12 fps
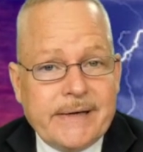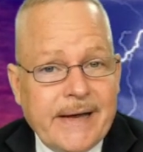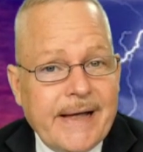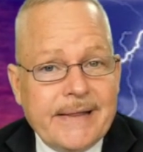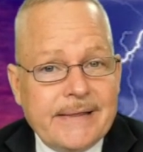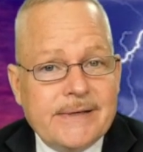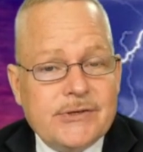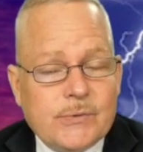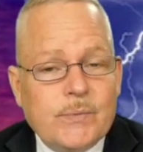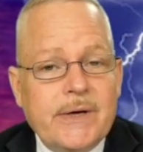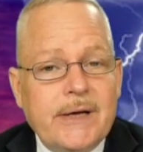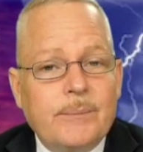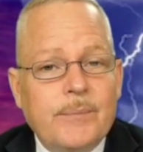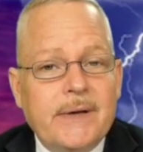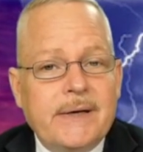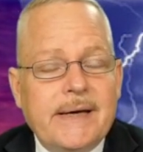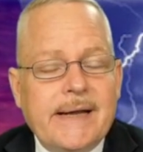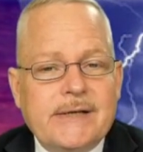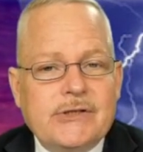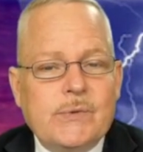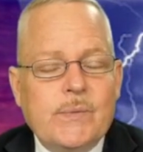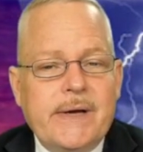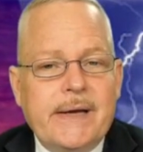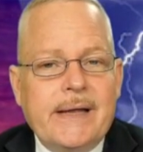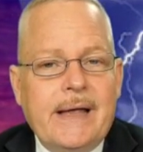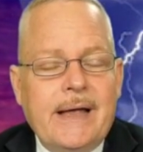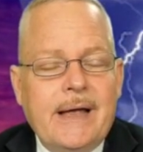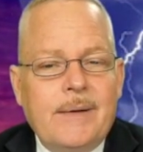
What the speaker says: not this week, but next week.